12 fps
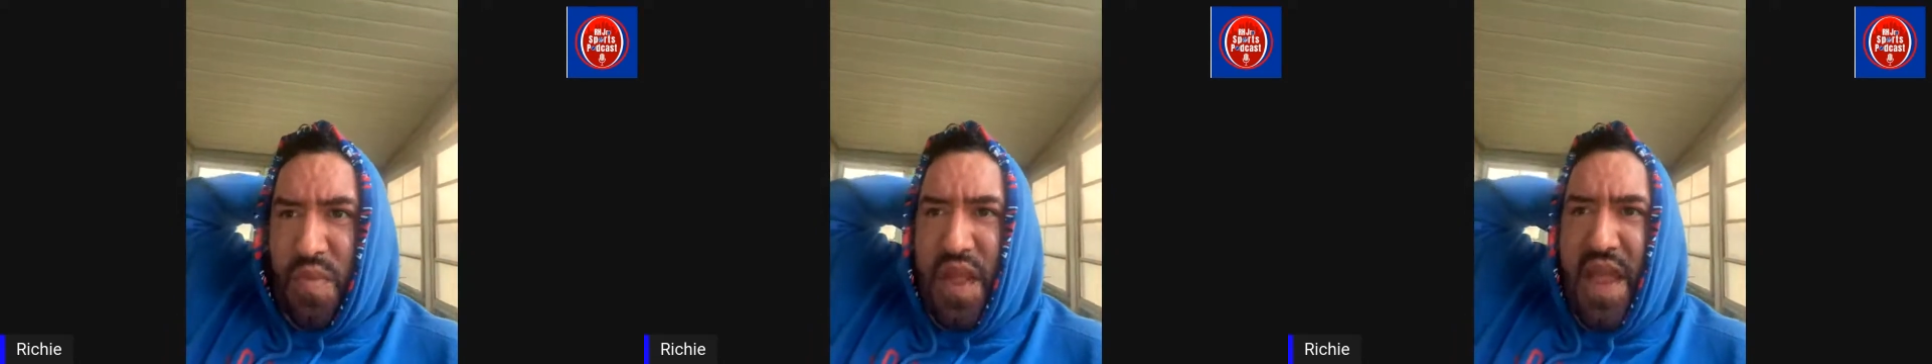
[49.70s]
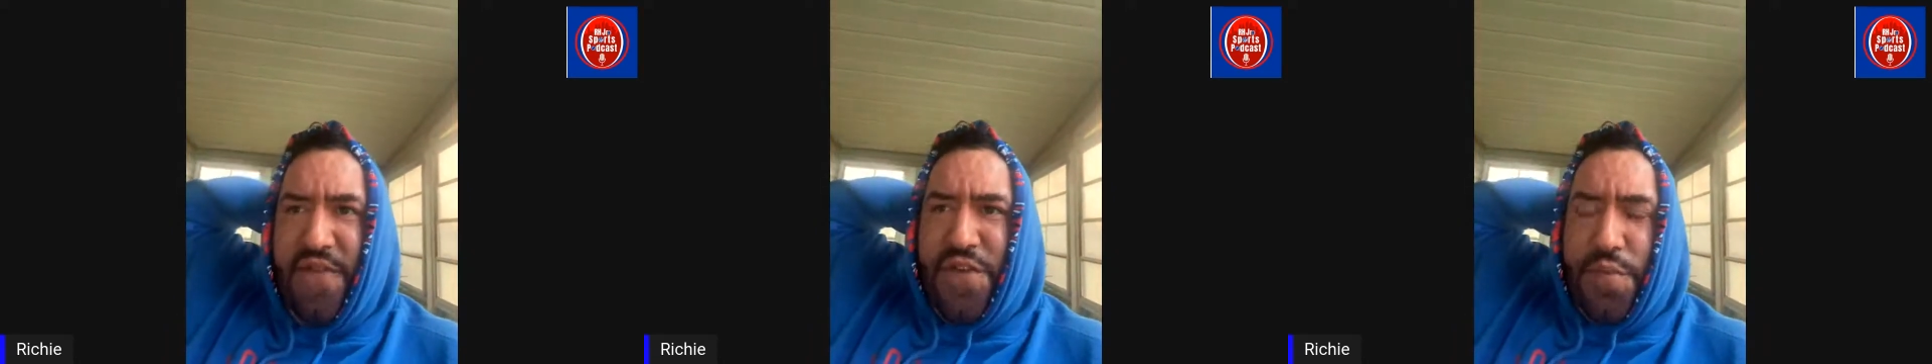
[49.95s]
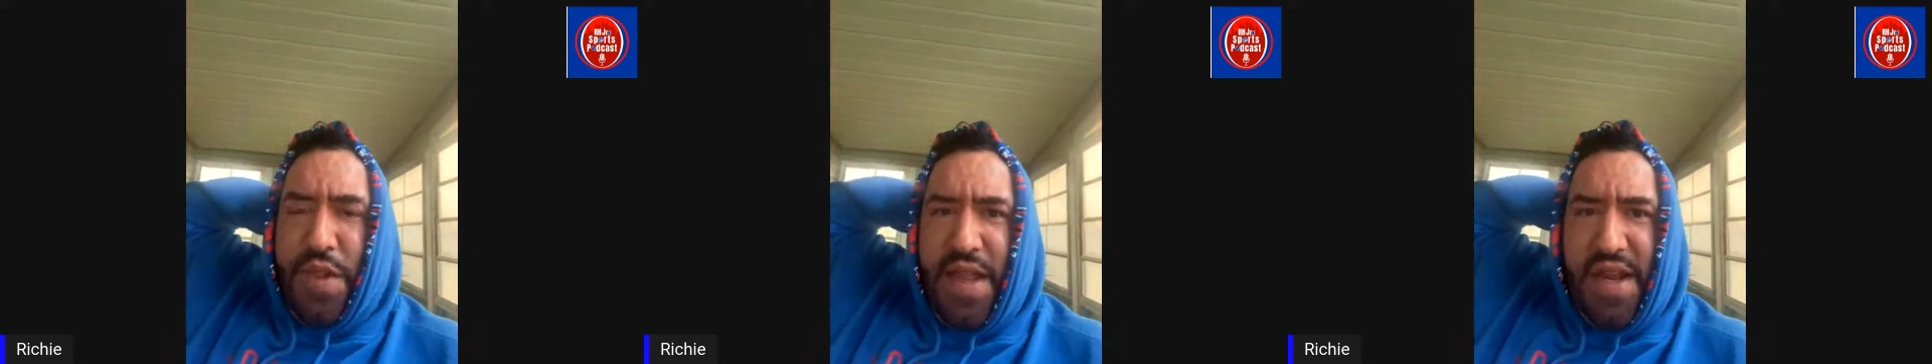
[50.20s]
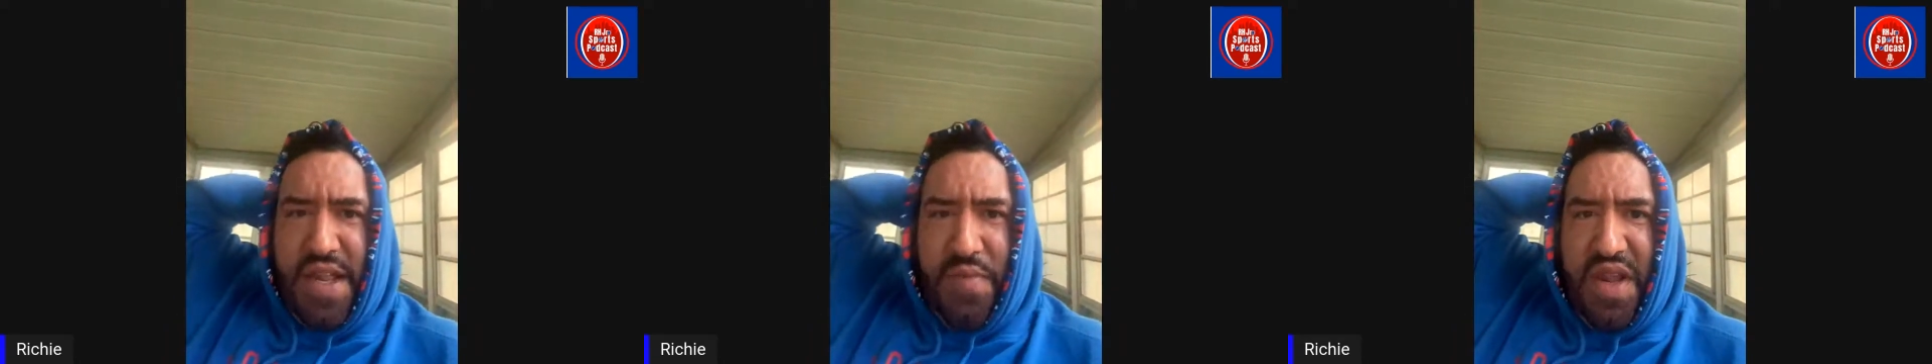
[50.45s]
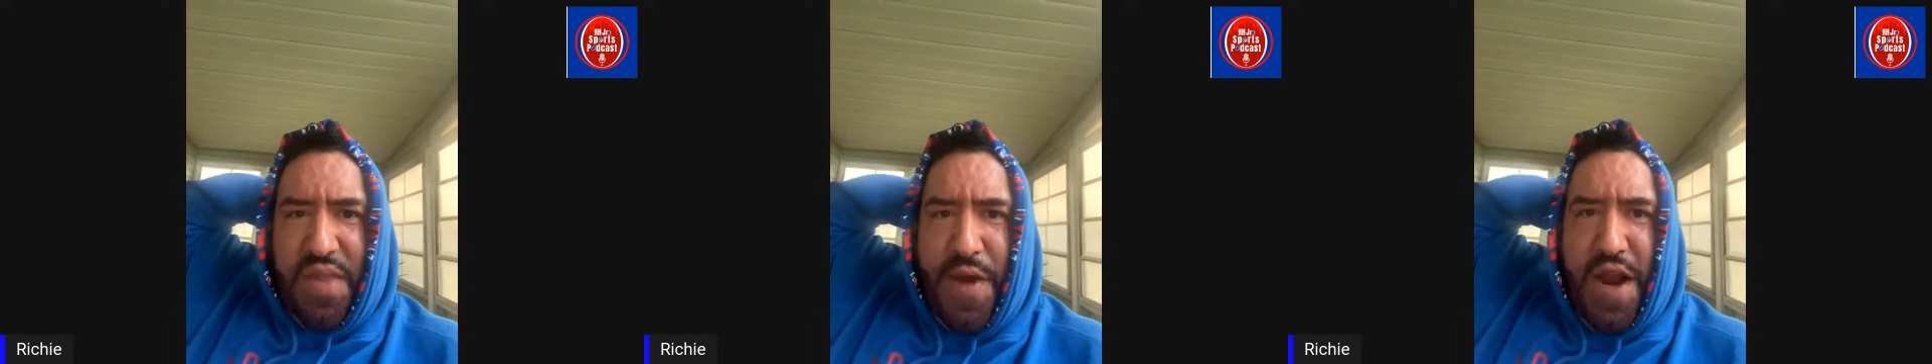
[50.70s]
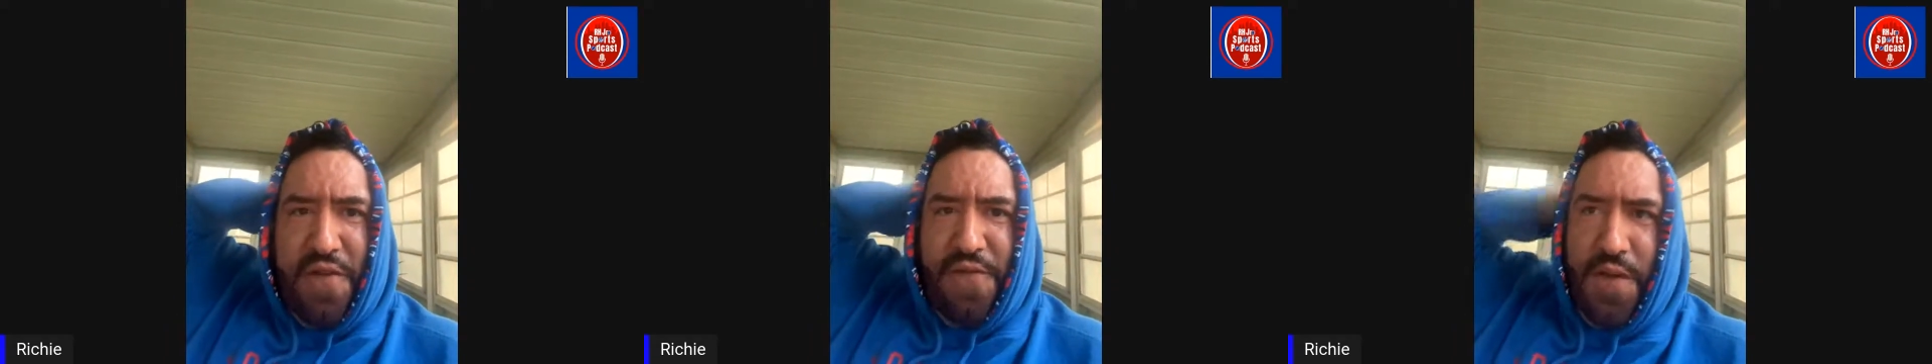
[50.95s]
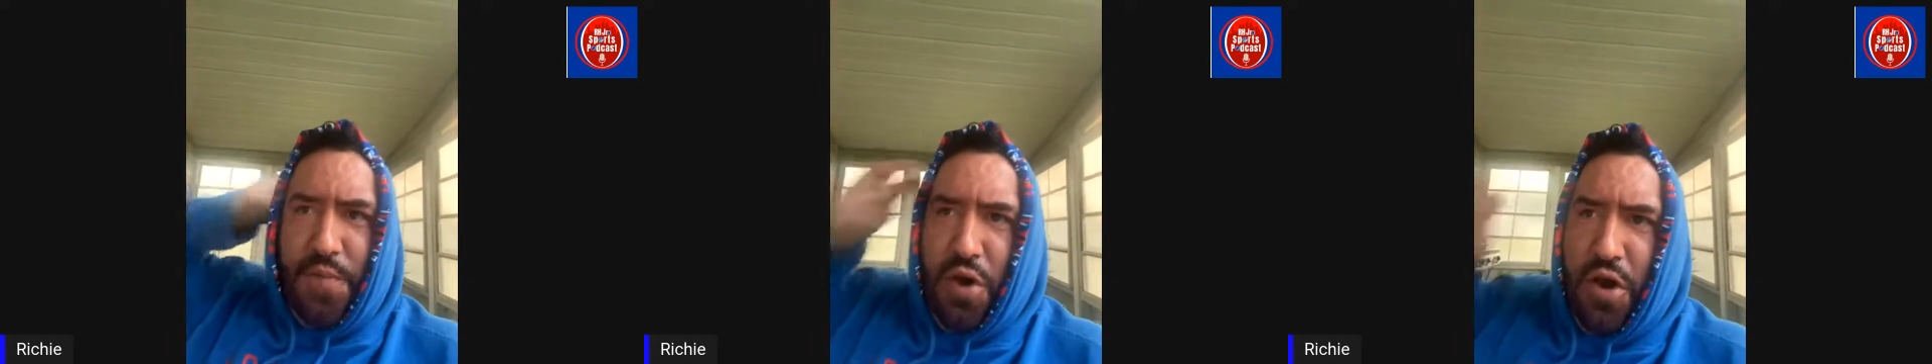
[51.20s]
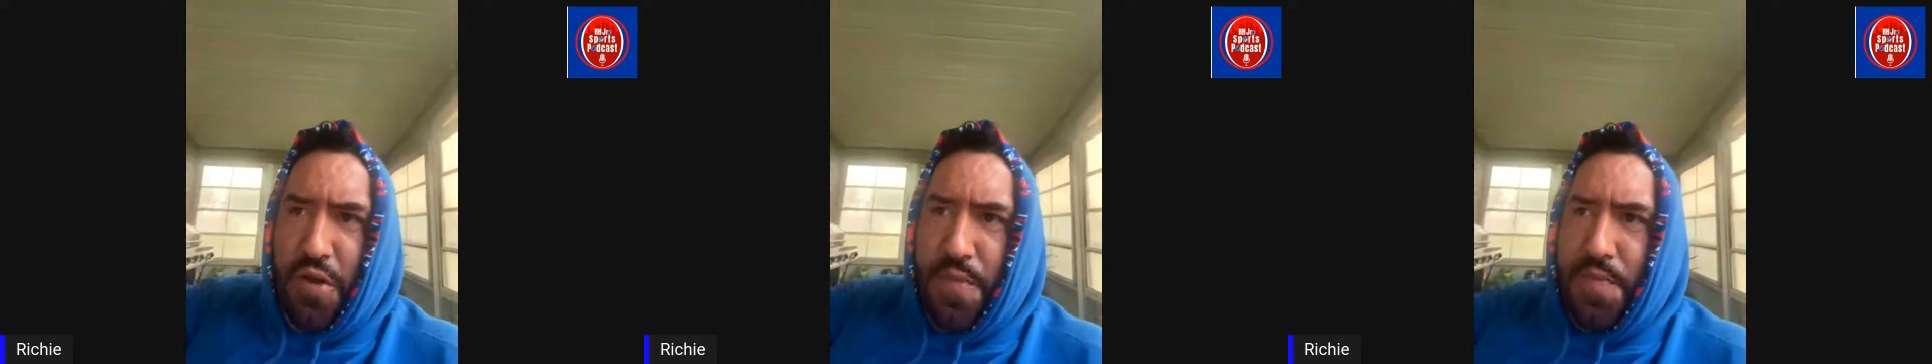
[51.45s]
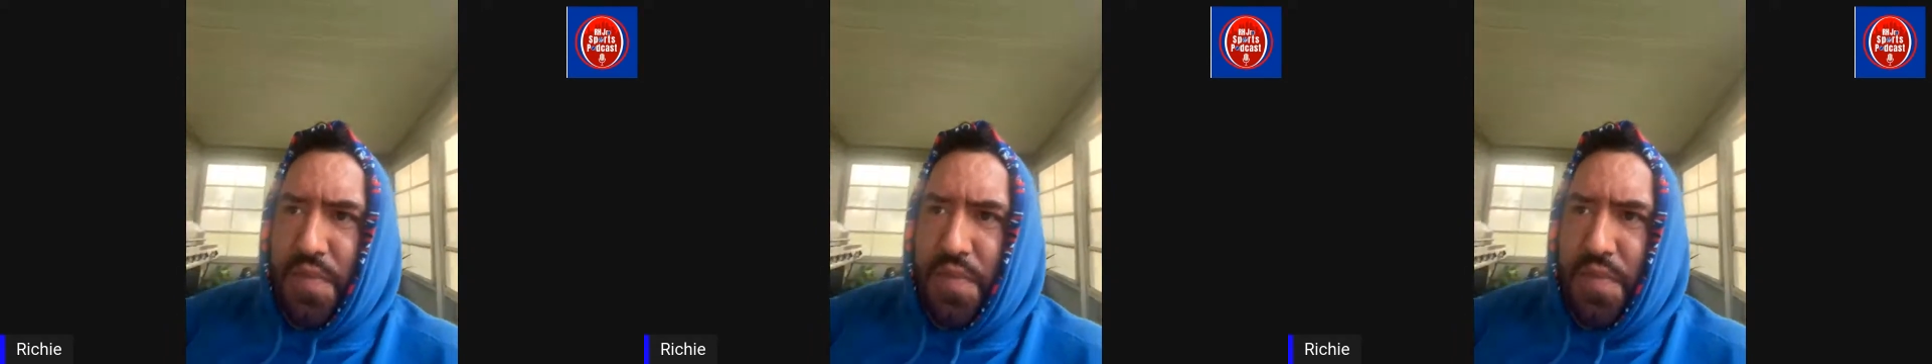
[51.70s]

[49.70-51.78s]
after playing some inspired football